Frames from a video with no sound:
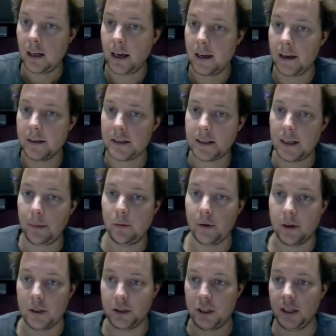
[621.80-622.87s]
a
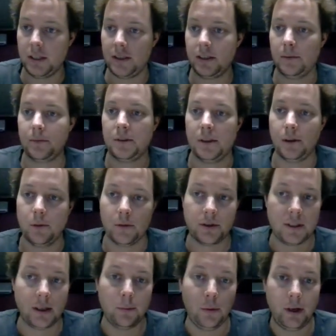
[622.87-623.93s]
separate GSM cell
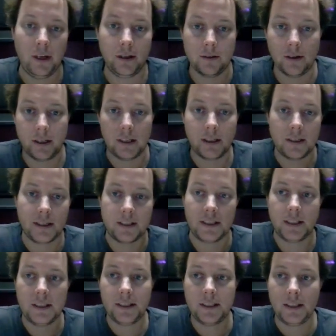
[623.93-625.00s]
somewhere in the
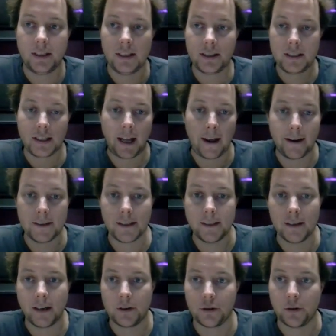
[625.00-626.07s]
DCS
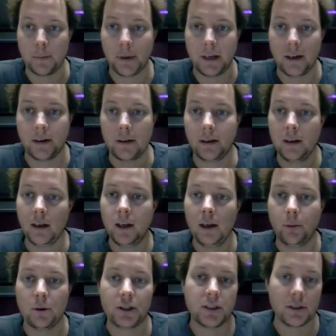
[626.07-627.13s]
1800 band,
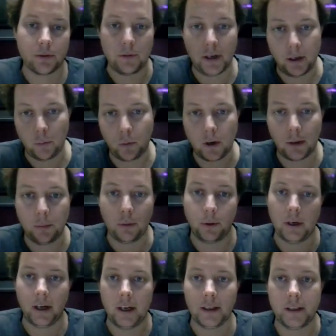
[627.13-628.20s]
which is around
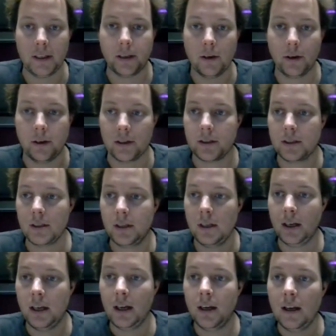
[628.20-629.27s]
1.8 gigahertz.
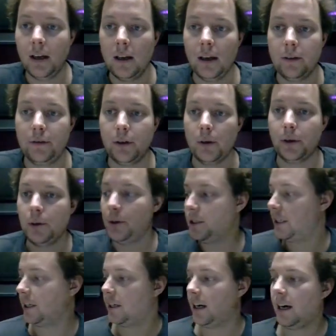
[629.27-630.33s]
If you're
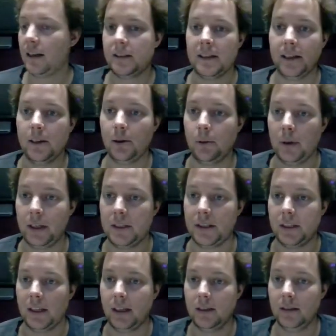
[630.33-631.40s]
using an RTL
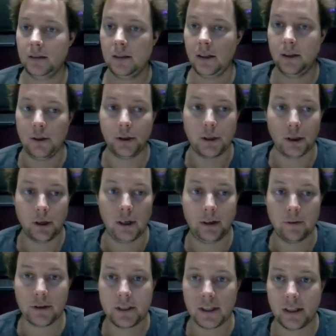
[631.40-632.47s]
SDR, you can only
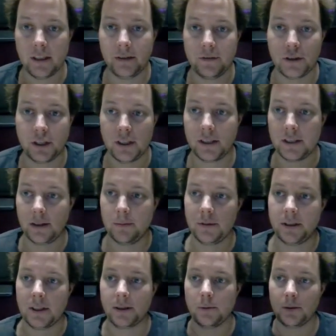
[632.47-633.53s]
receive GSM
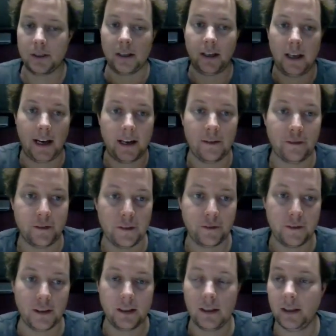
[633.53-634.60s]
signals in the
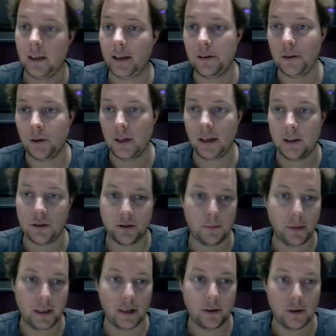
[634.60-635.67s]
850 and 900
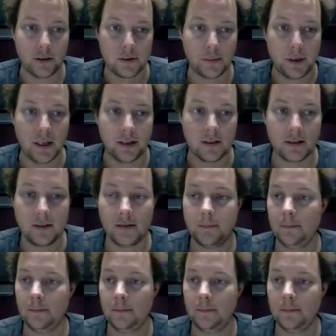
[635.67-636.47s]
megahertz bands.